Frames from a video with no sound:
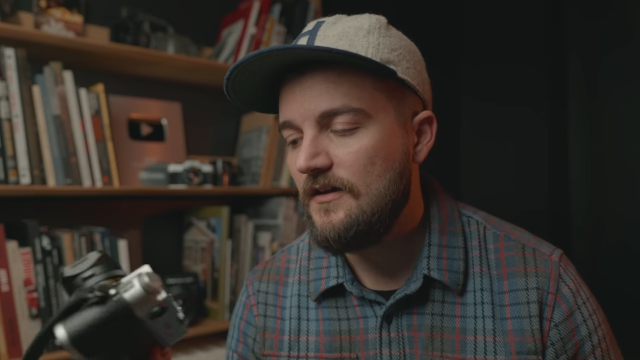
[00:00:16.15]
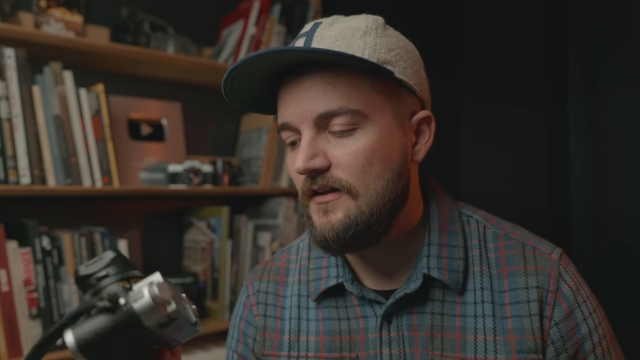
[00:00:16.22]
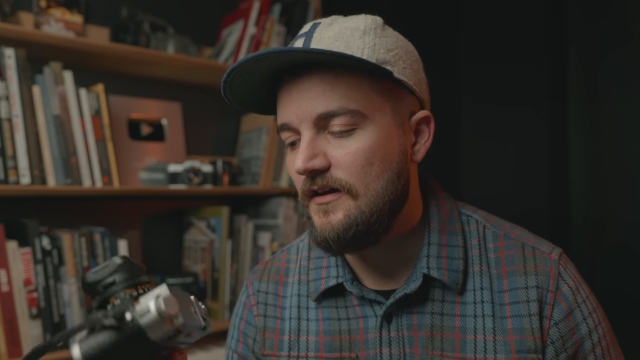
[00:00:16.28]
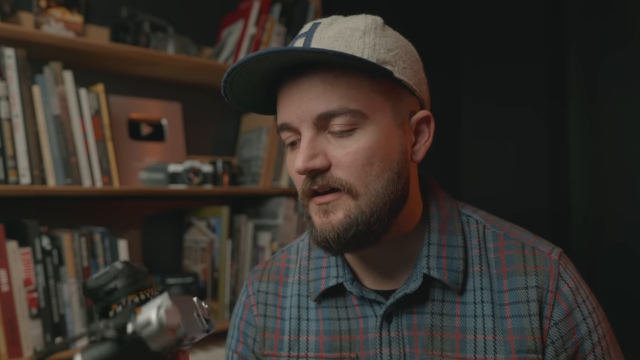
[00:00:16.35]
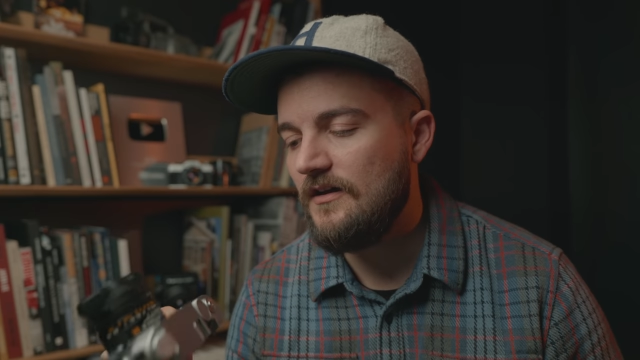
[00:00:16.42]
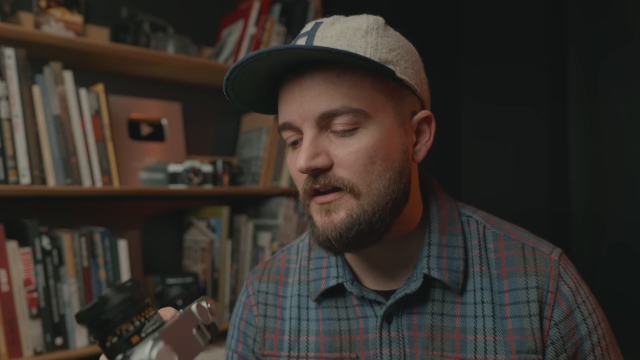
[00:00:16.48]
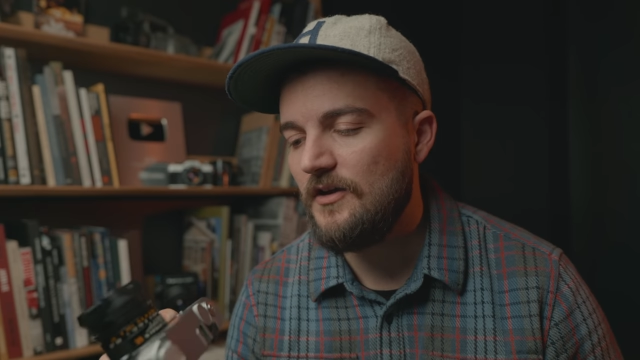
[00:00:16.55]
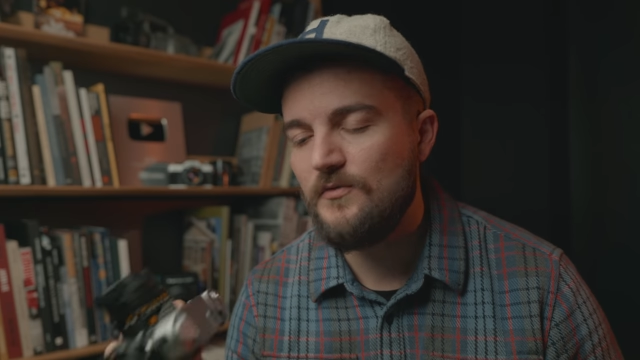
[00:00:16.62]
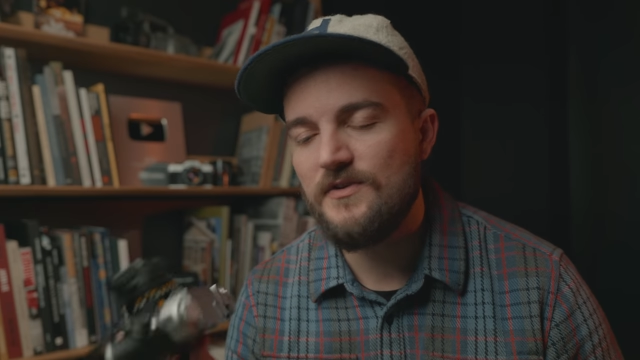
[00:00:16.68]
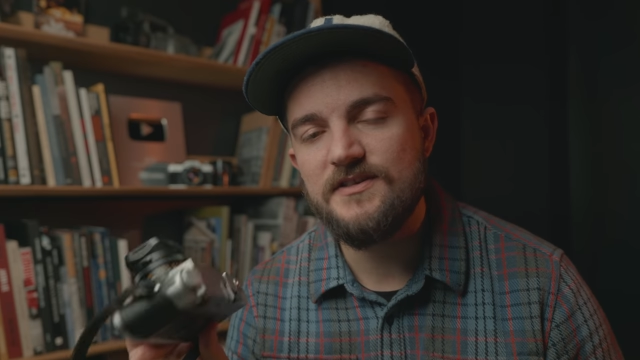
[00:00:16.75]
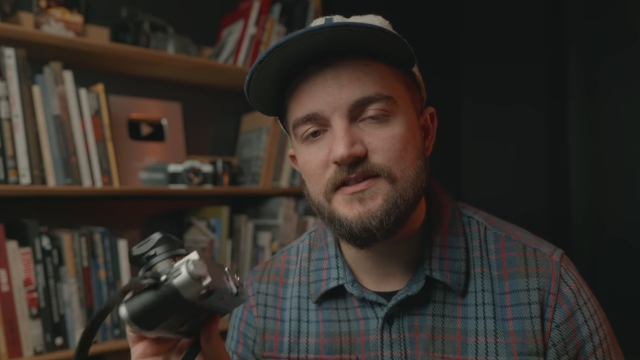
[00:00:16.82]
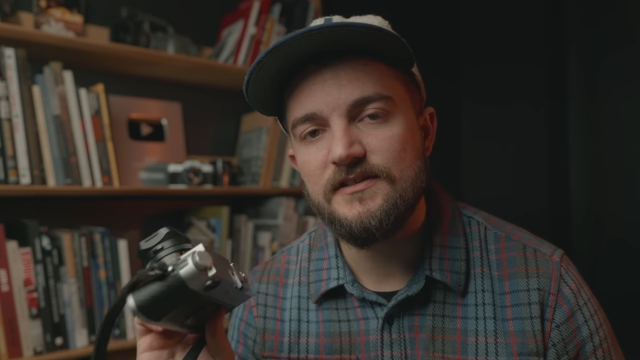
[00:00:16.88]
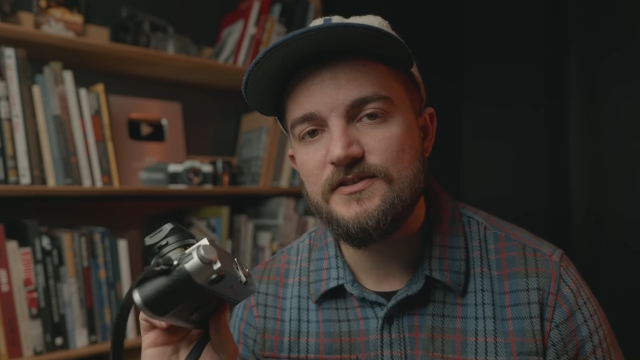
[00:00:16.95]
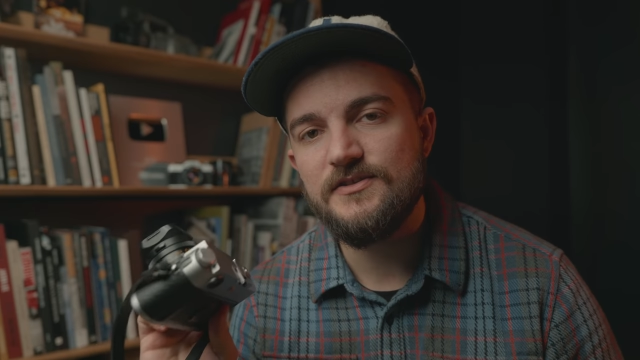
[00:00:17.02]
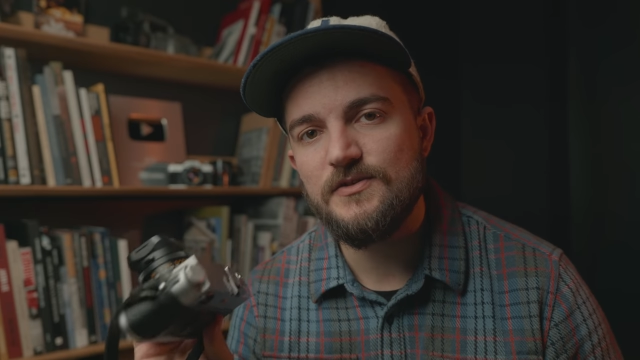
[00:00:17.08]
I
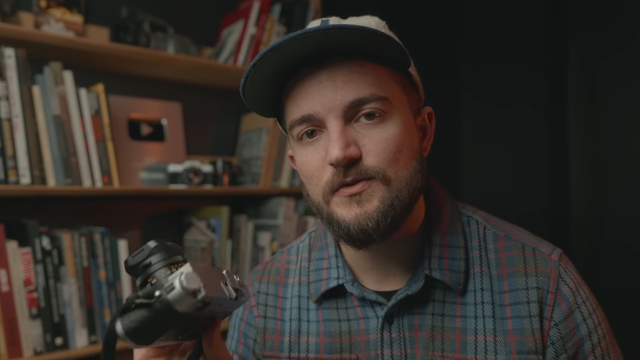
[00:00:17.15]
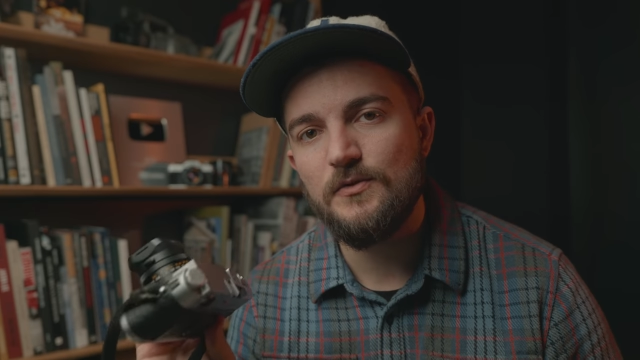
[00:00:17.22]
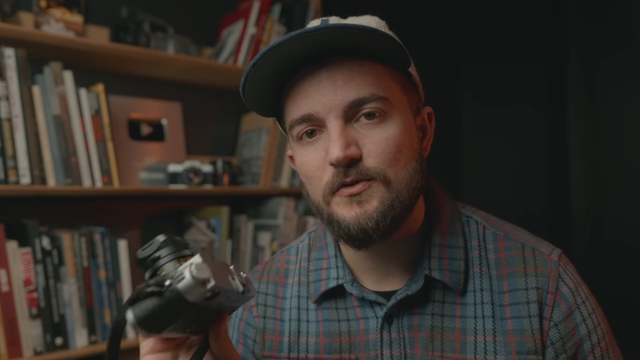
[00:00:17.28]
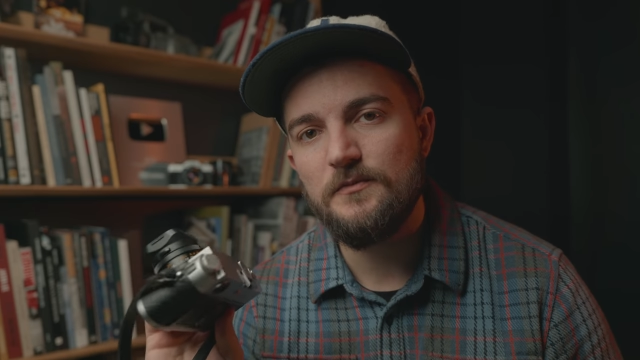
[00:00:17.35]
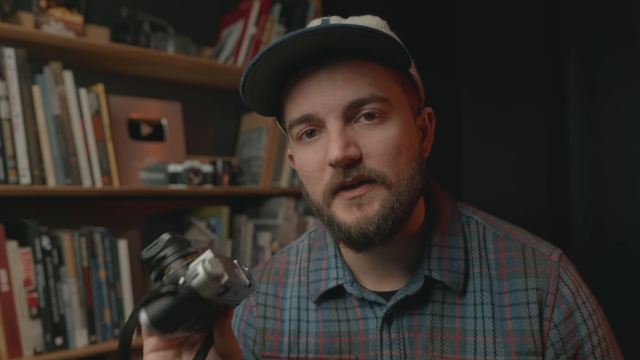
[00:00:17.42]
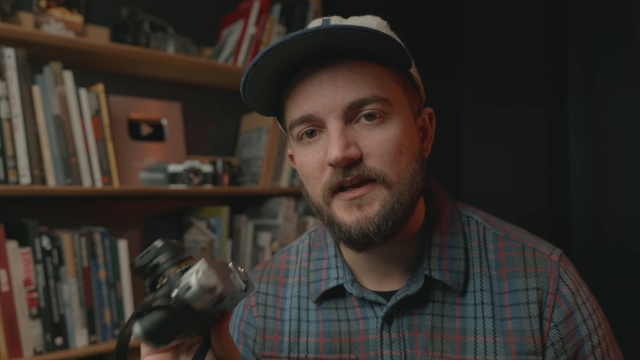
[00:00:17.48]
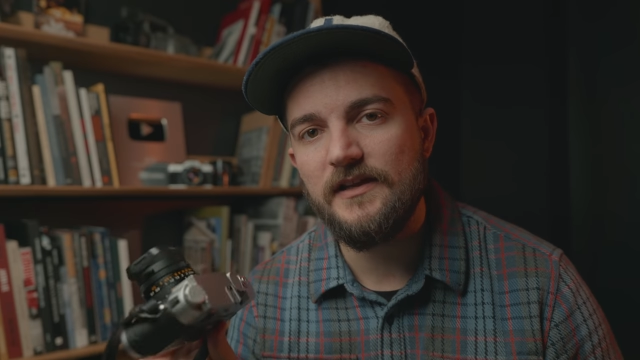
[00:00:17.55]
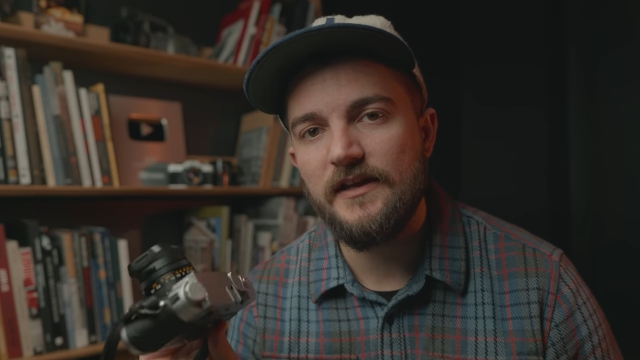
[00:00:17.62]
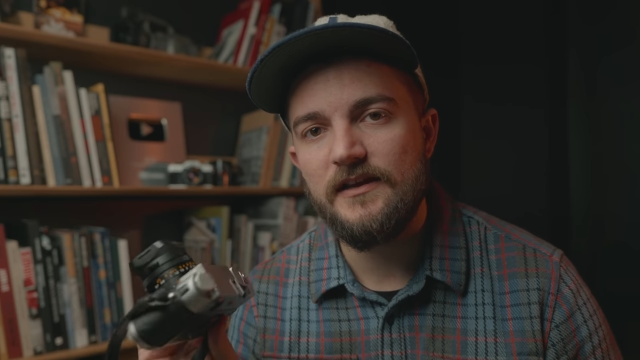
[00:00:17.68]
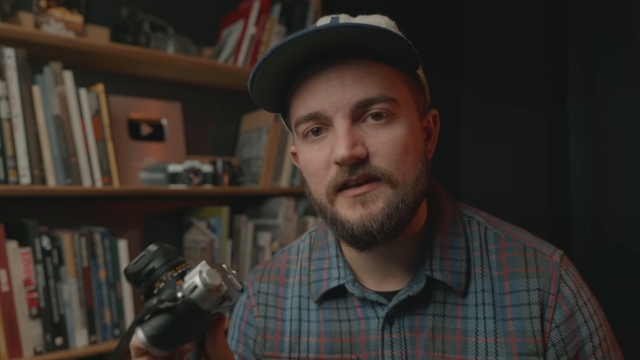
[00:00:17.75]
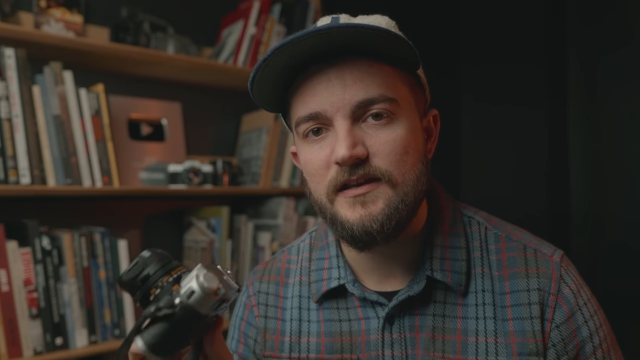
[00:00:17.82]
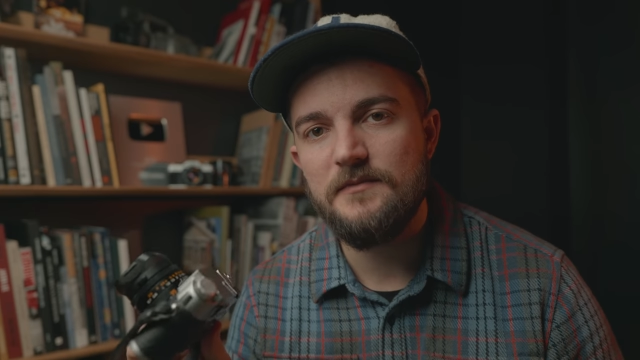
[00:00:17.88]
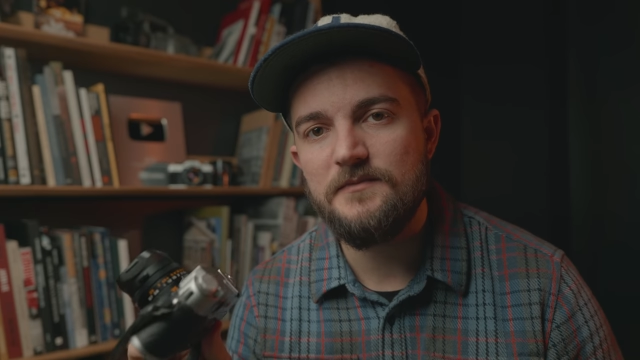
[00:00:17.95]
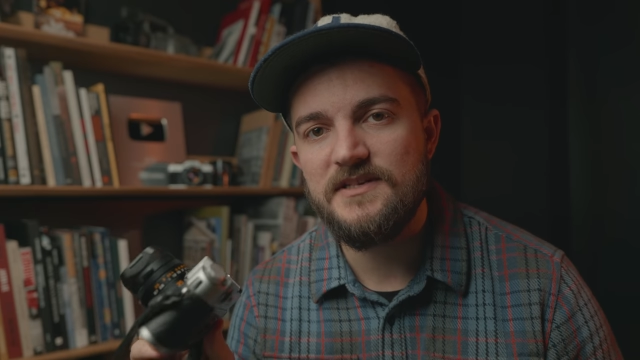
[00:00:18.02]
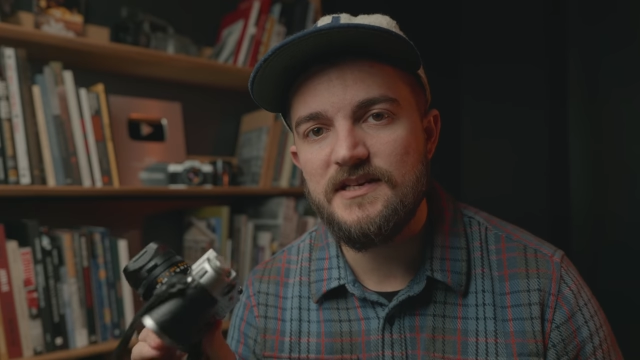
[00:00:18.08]
recently sold my
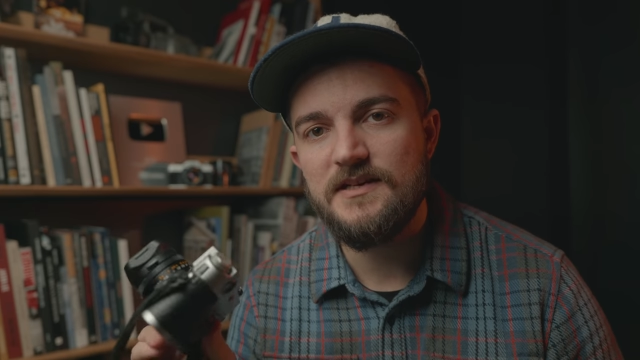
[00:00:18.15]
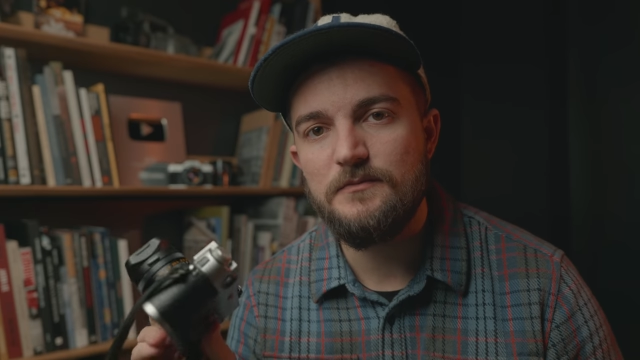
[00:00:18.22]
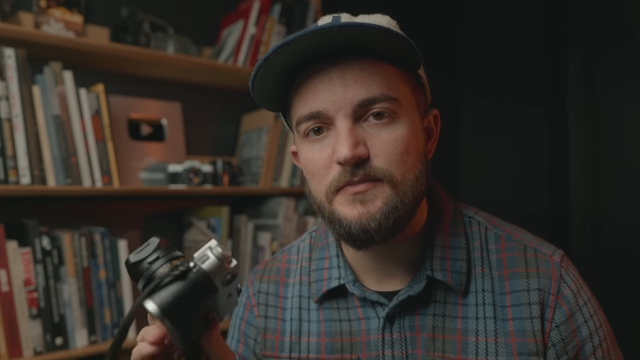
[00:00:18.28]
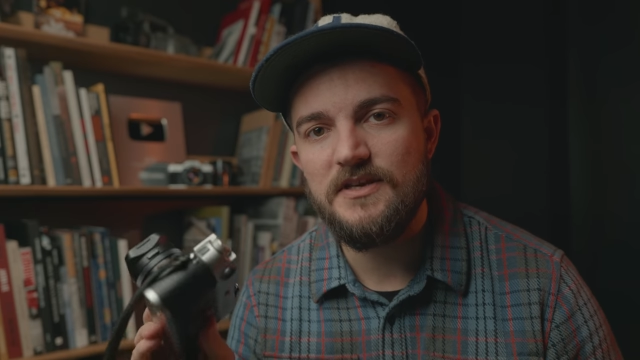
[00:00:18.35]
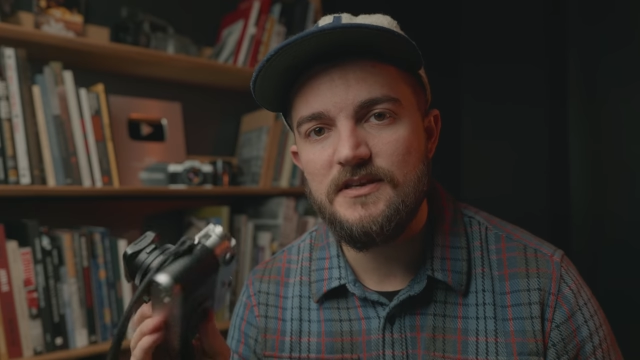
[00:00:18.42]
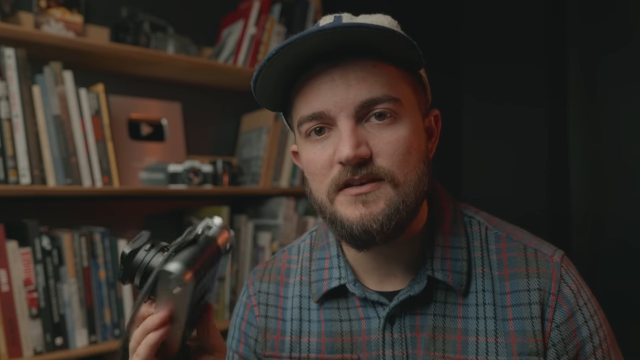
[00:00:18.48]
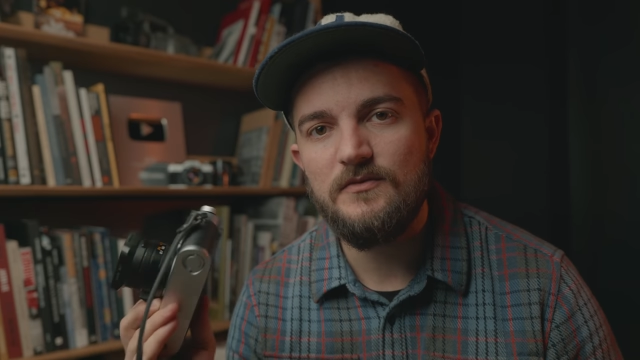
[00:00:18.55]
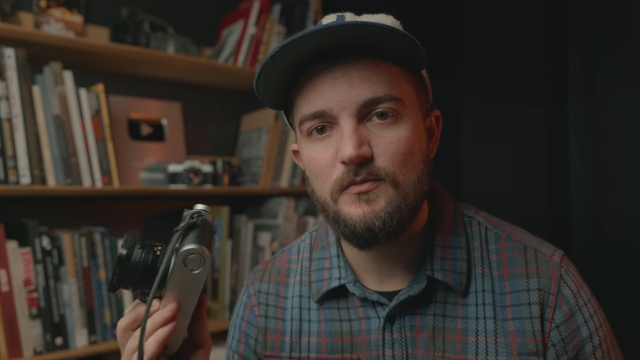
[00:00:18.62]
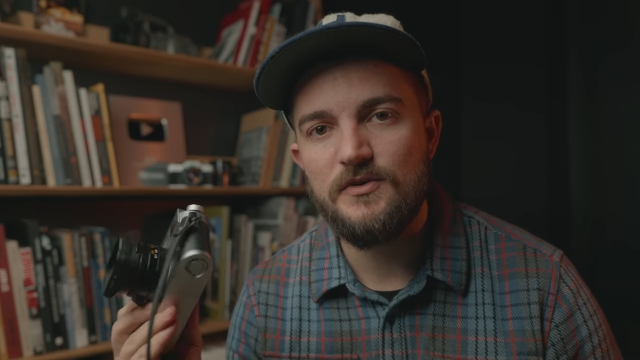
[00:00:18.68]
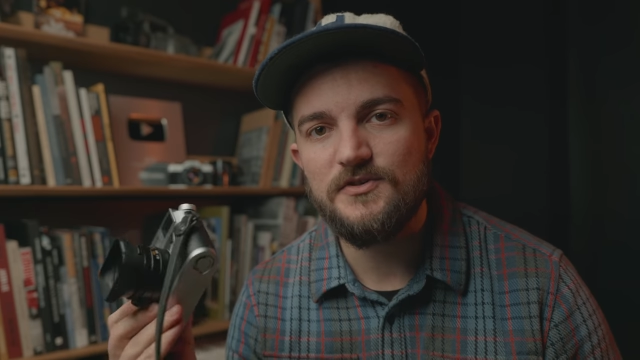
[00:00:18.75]
Leica M10P,